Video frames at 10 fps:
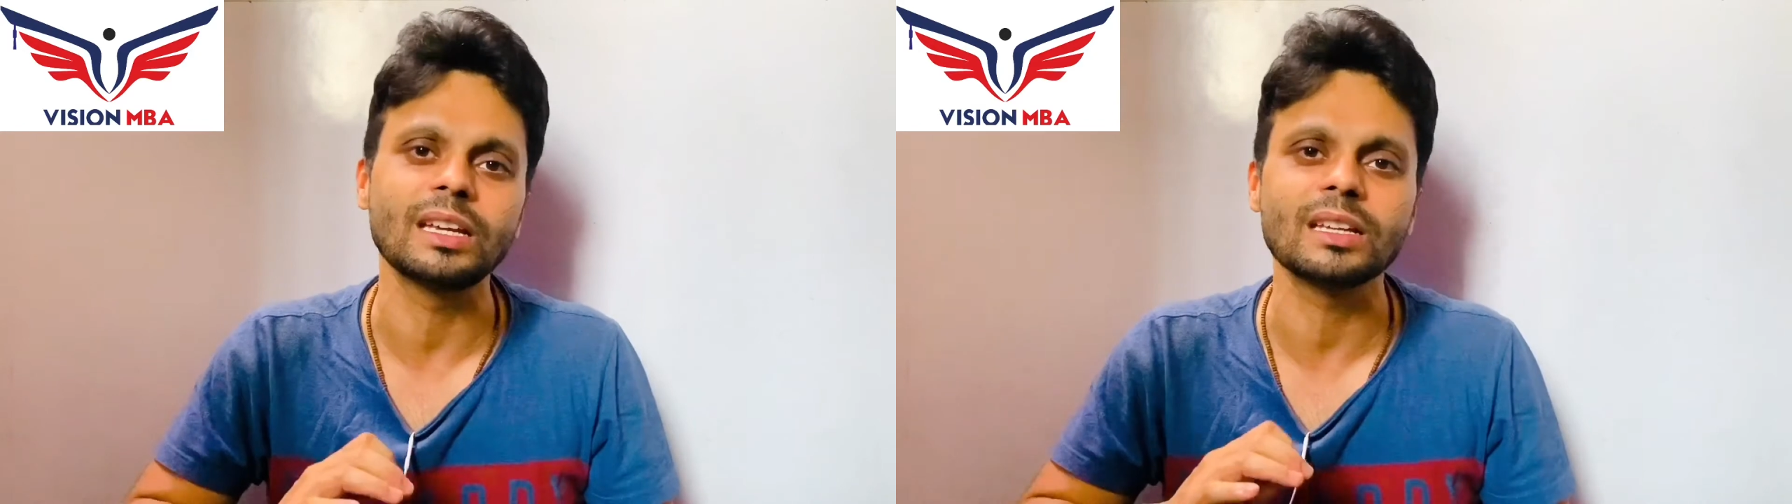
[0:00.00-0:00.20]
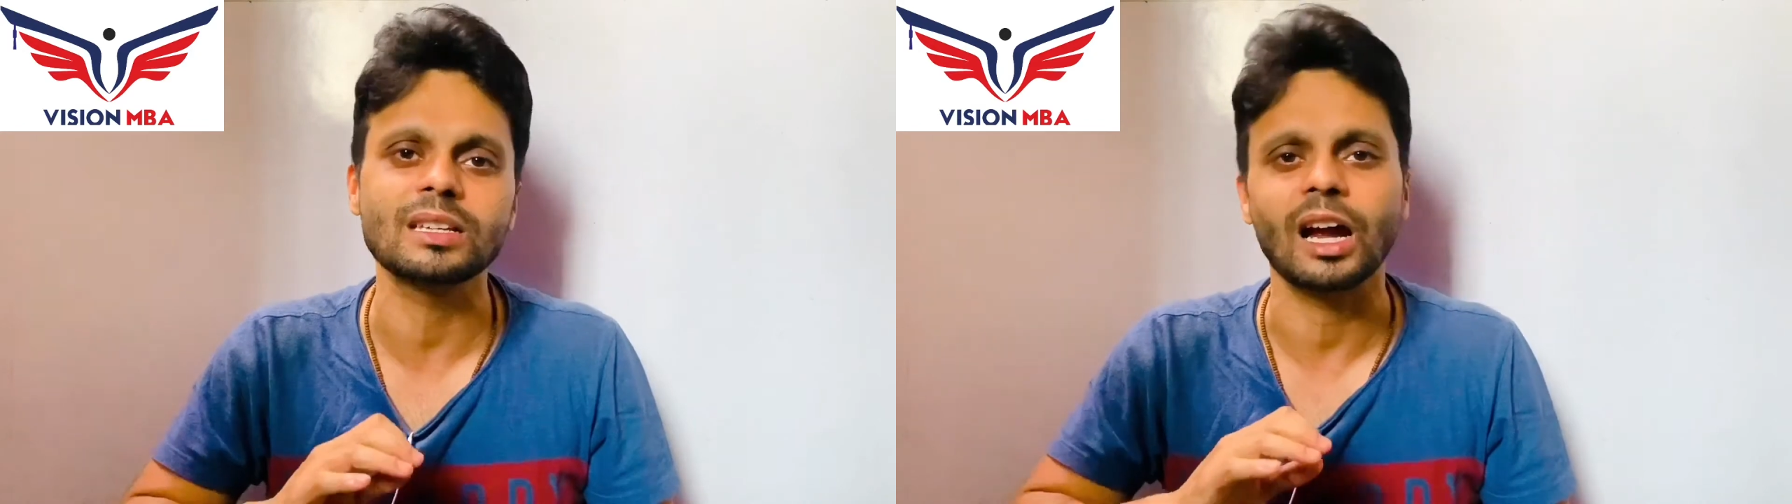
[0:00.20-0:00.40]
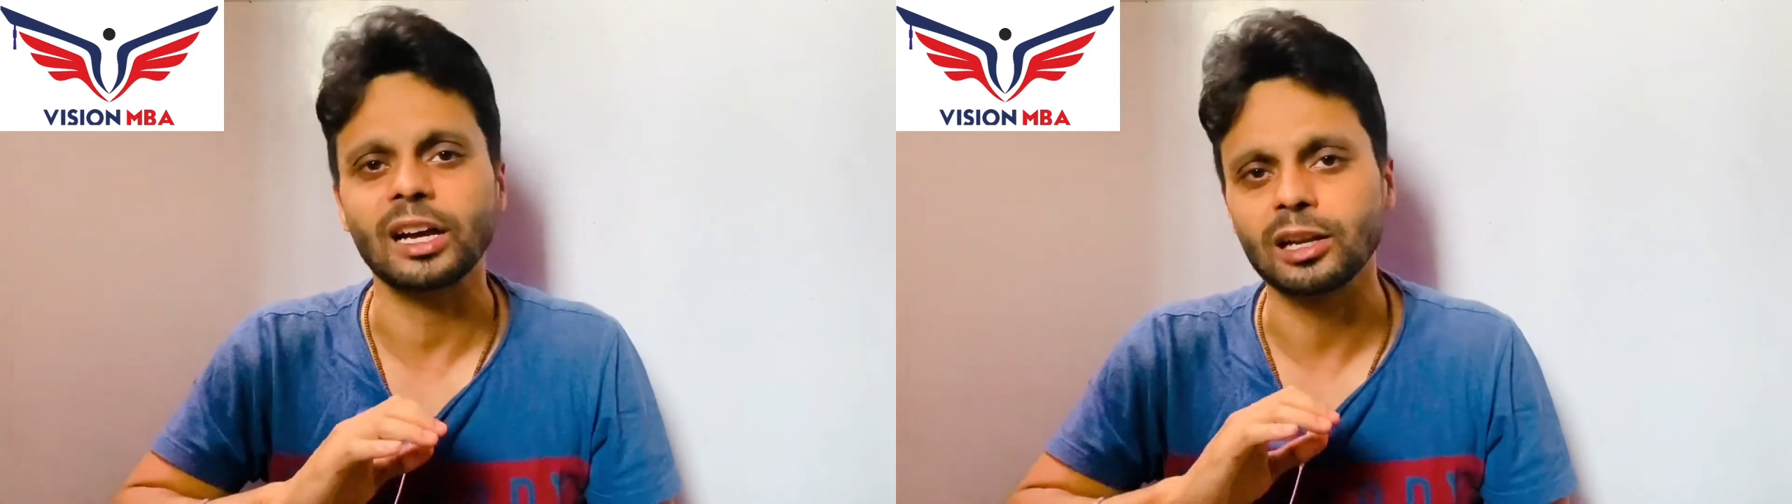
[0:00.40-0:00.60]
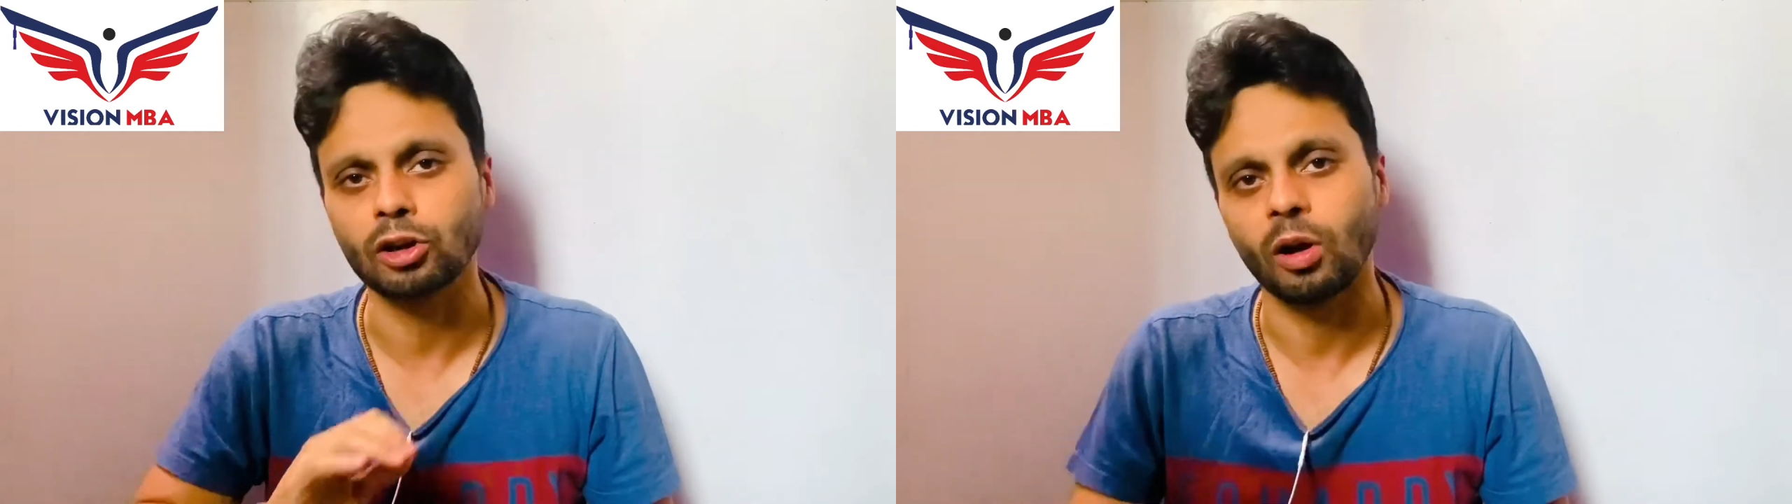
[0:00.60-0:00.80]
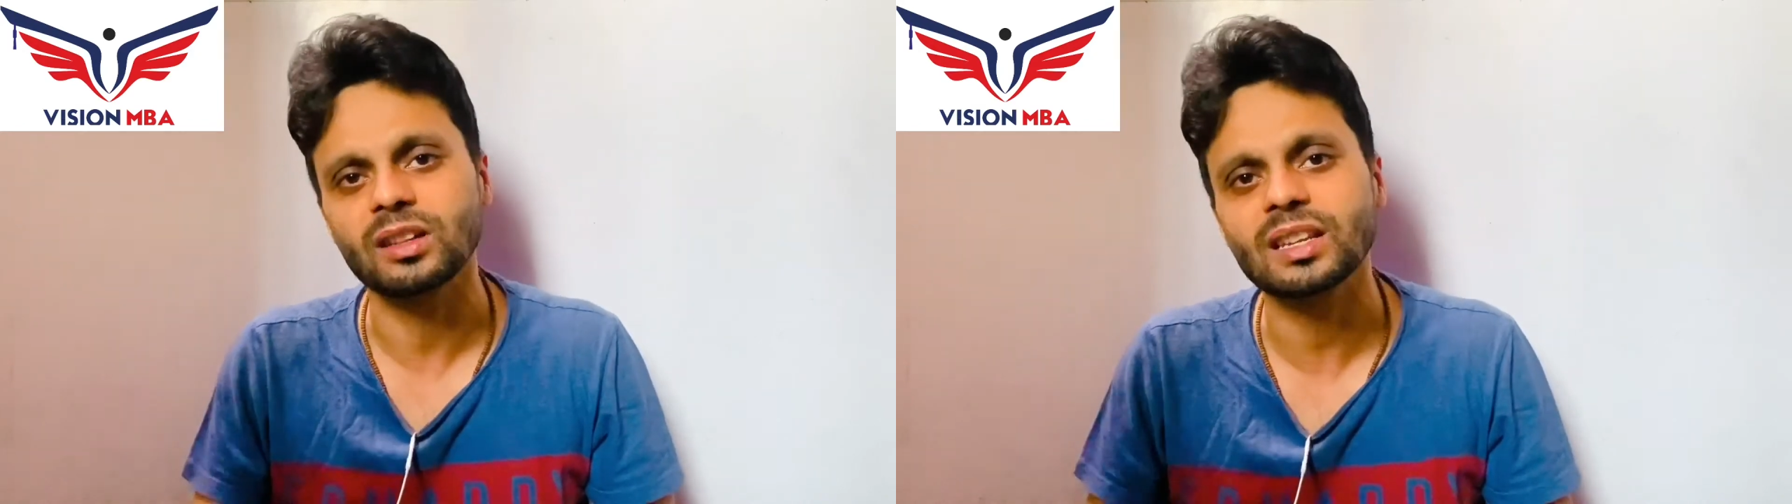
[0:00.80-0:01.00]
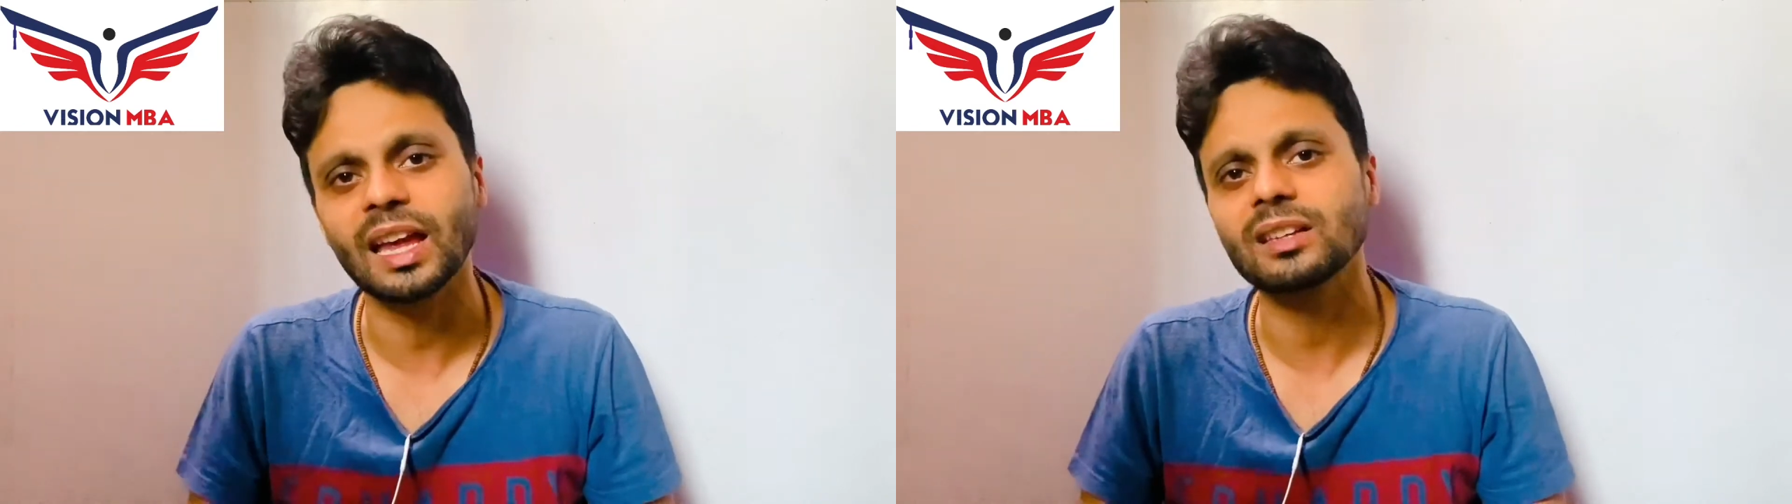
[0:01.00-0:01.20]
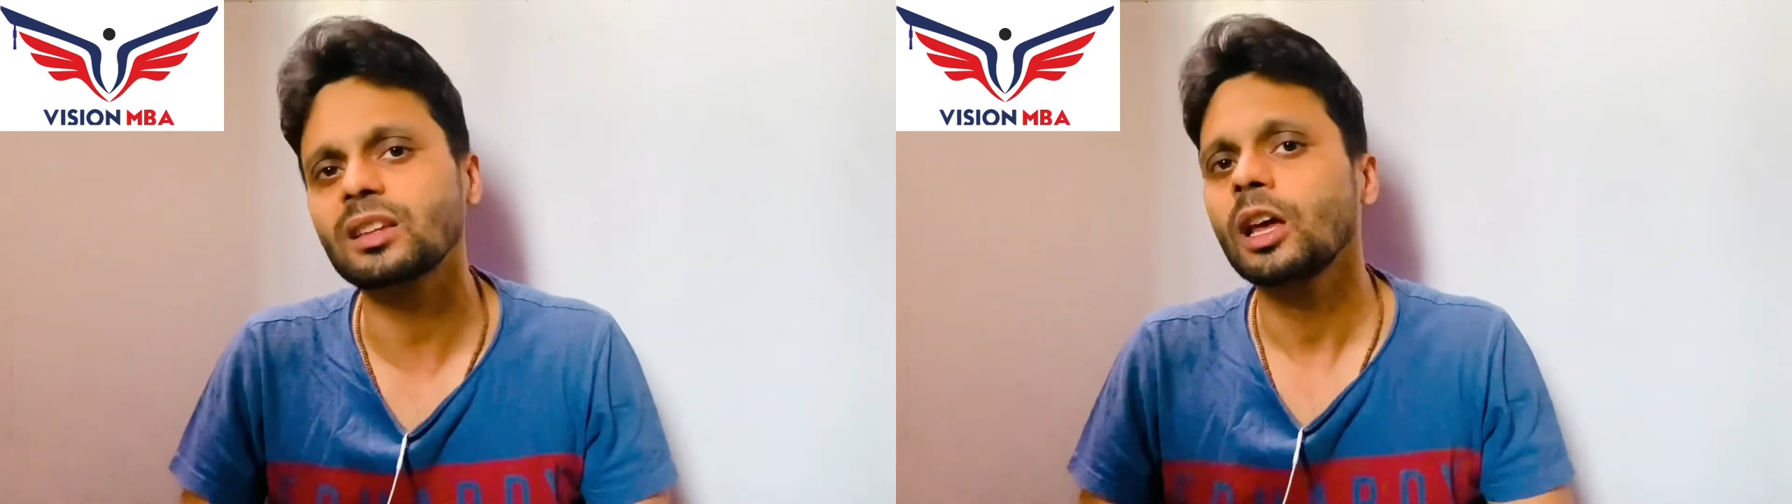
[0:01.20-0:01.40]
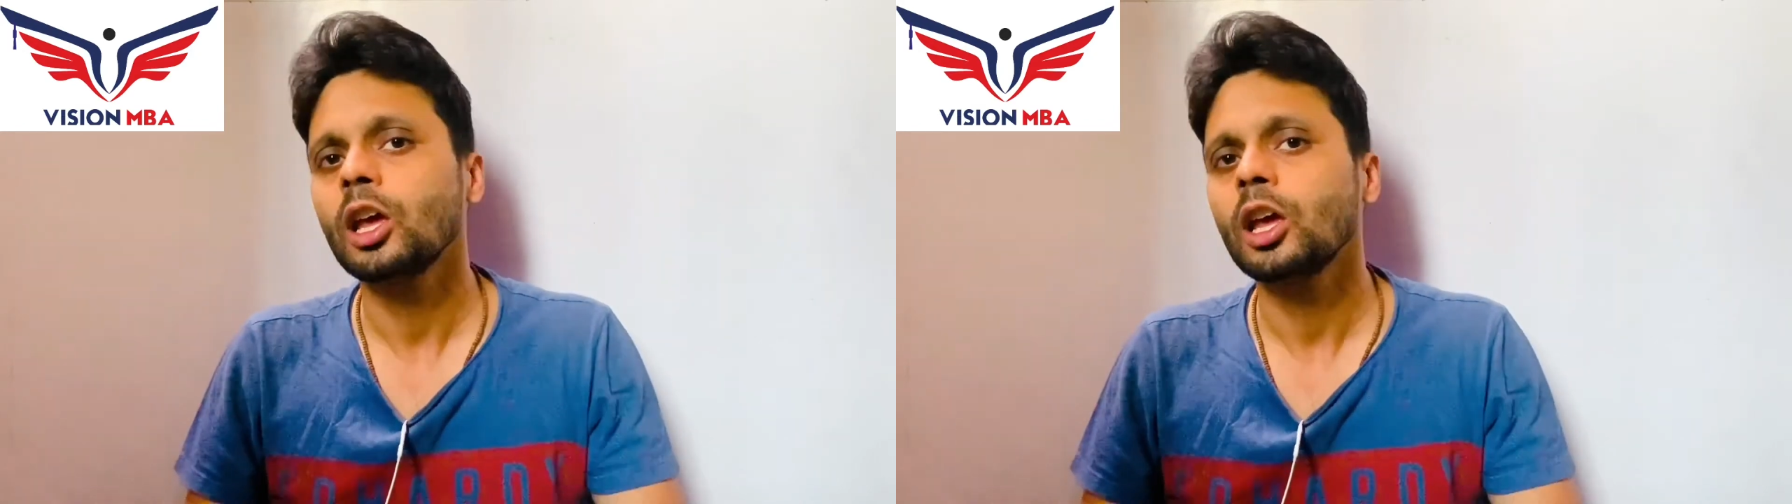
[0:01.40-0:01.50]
is utter nonsense.